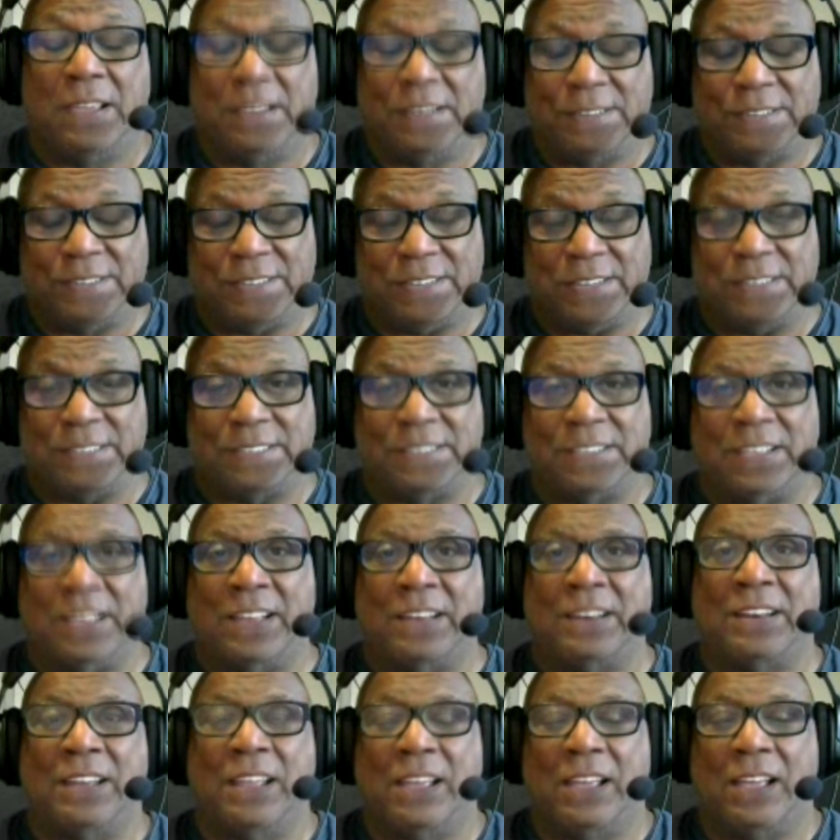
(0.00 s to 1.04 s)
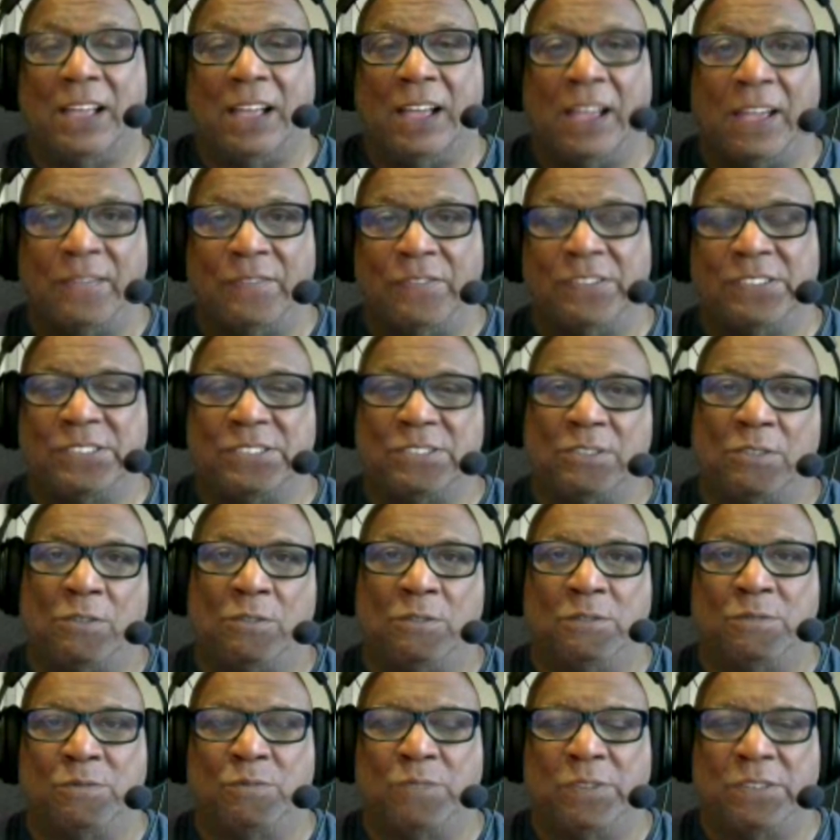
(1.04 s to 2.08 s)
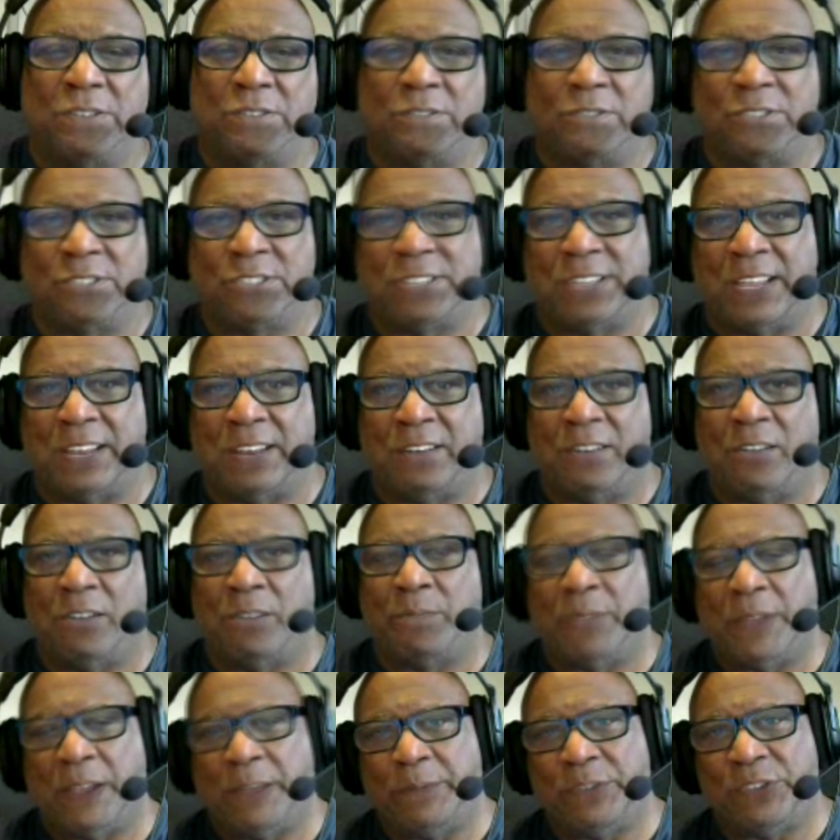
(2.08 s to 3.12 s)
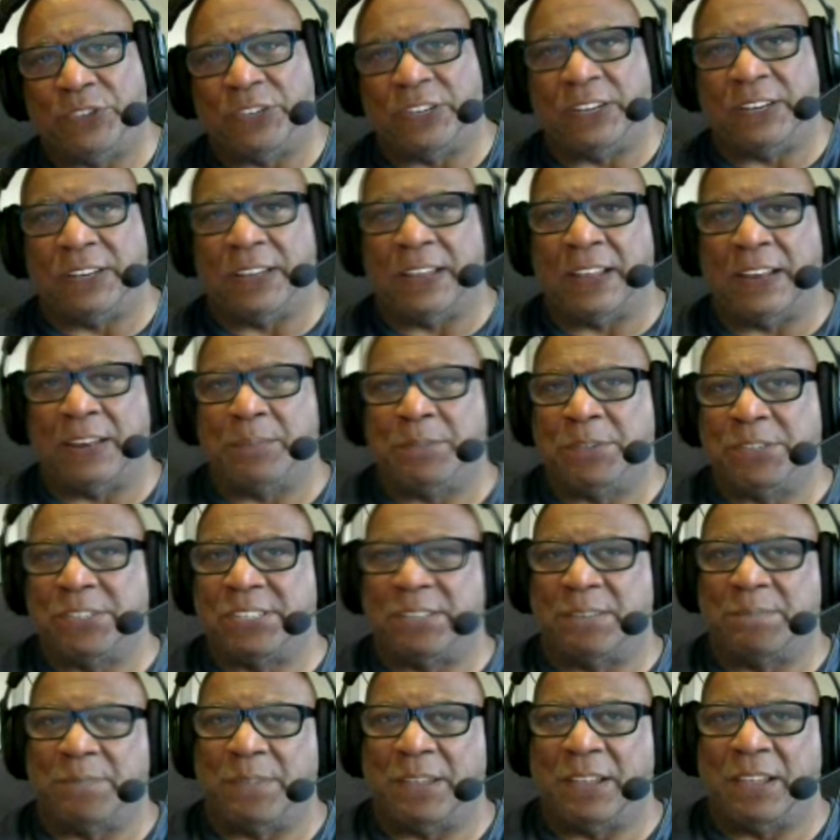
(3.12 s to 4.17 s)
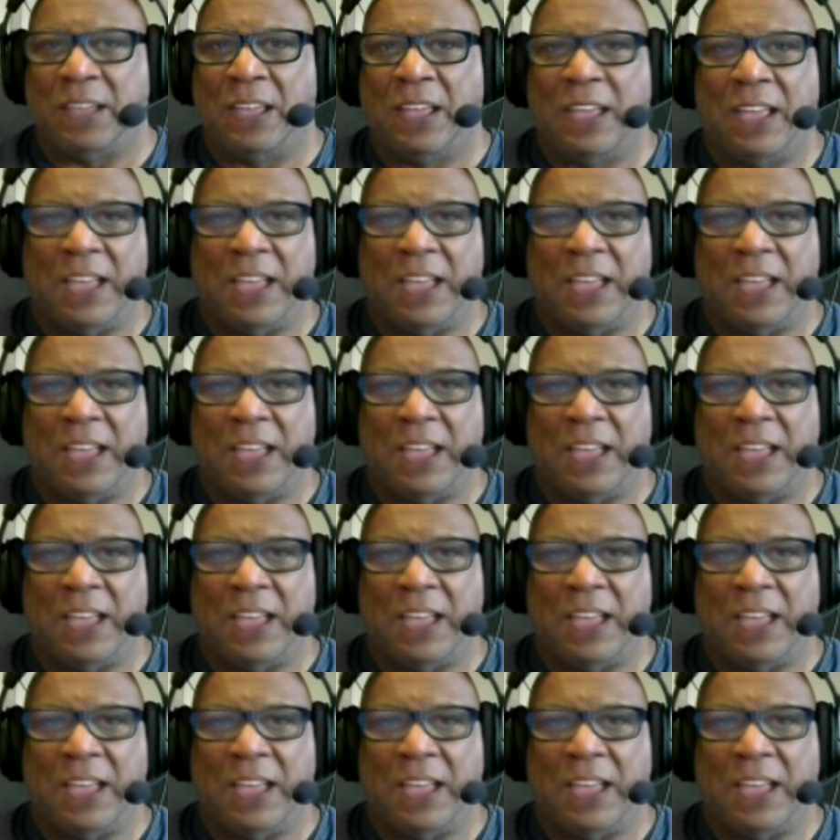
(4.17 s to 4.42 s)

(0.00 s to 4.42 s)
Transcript: Since then, I've installed Windows 10 on my machine, and I must admit,